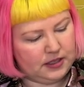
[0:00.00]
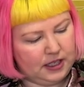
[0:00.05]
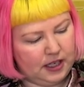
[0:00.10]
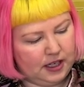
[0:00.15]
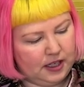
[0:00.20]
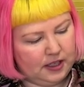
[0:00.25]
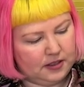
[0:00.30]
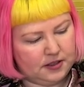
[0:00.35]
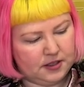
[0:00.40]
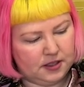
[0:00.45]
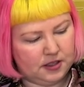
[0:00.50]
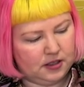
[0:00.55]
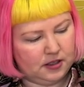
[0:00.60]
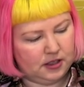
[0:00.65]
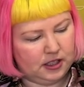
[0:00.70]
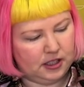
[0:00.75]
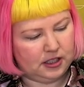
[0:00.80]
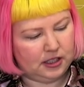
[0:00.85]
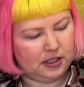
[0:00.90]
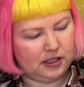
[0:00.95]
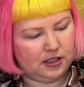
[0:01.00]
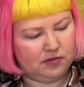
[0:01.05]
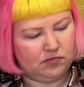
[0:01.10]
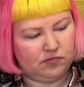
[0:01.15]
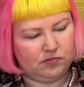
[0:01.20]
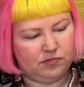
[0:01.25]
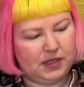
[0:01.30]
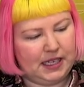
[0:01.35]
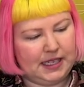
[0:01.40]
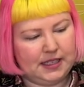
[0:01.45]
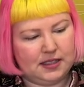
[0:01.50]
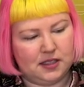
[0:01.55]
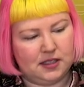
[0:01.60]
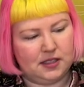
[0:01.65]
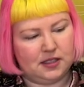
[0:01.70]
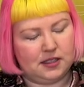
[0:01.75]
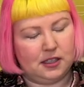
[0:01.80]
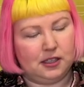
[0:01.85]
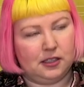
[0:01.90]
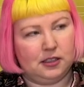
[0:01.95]
Yeah, so, and
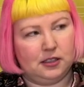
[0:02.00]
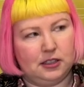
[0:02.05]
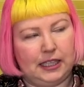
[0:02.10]
pieces, uh,